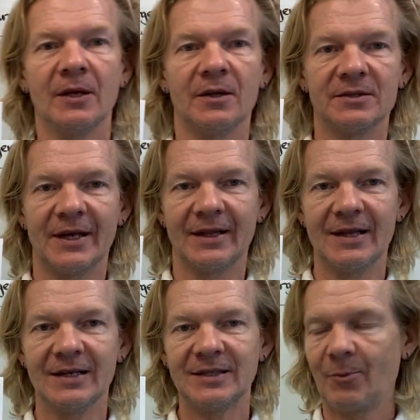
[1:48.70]
looks like
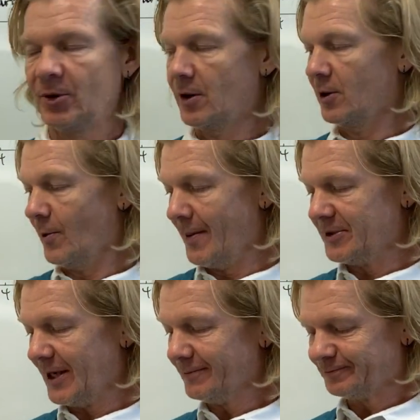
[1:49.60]
this. I put it on the
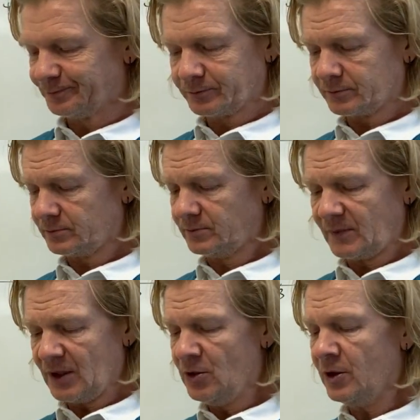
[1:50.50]
website.
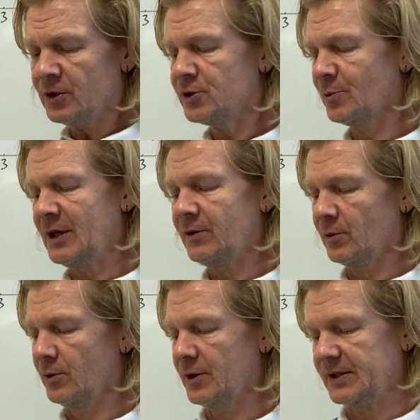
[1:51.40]
You can just read
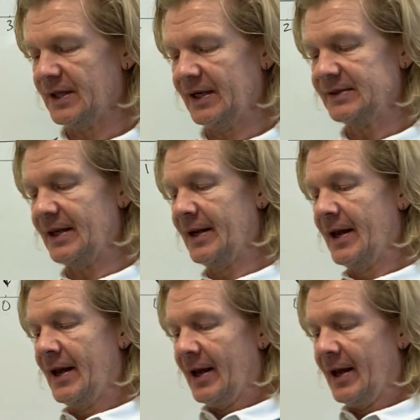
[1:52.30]
through these things, and